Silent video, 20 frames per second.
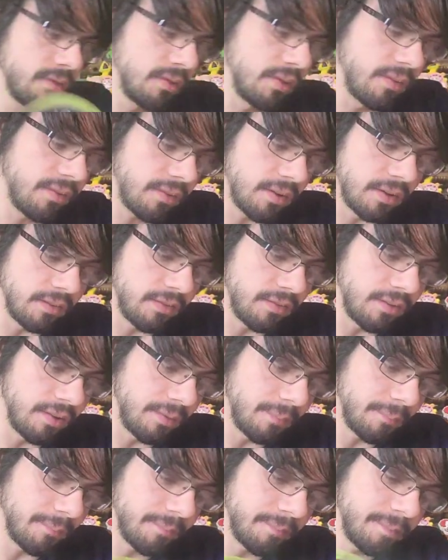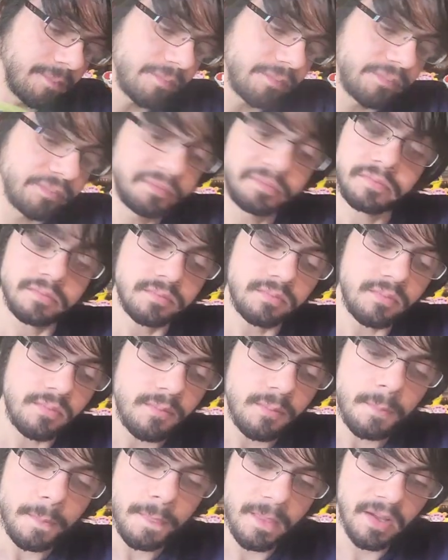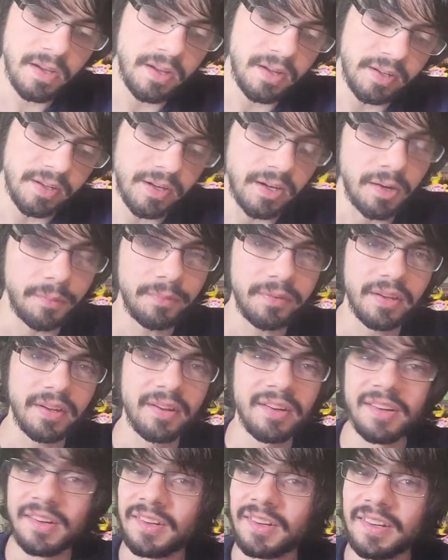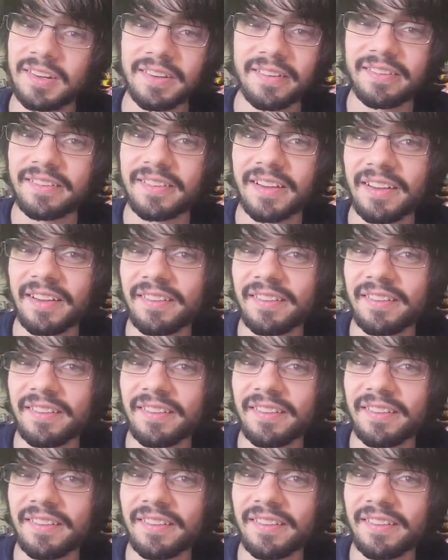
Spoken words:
disgusting. kind of getting upset. It's not